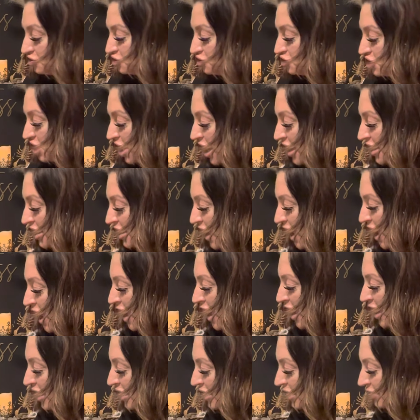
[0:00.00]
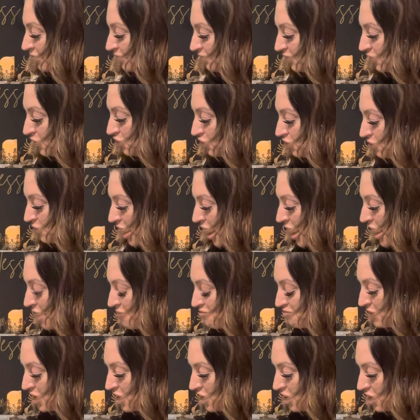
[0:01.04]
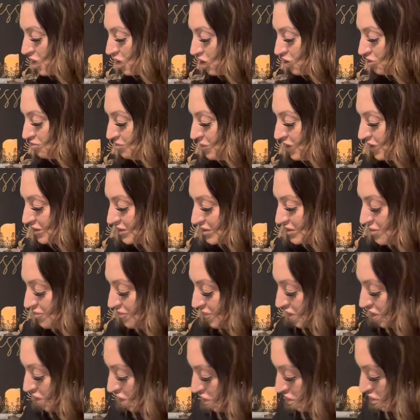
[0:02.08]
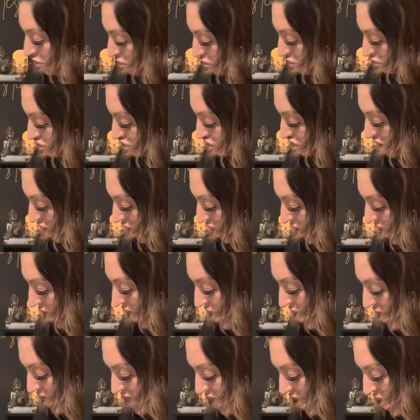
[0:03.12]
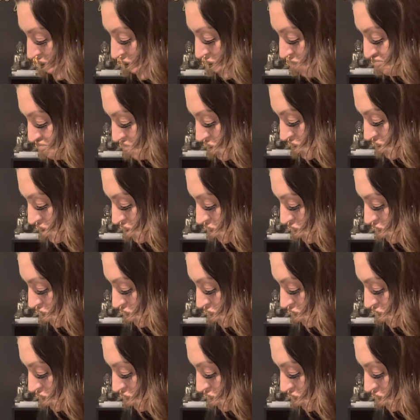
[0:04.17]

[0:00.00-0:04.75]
J A could M could mean something to you. J A M.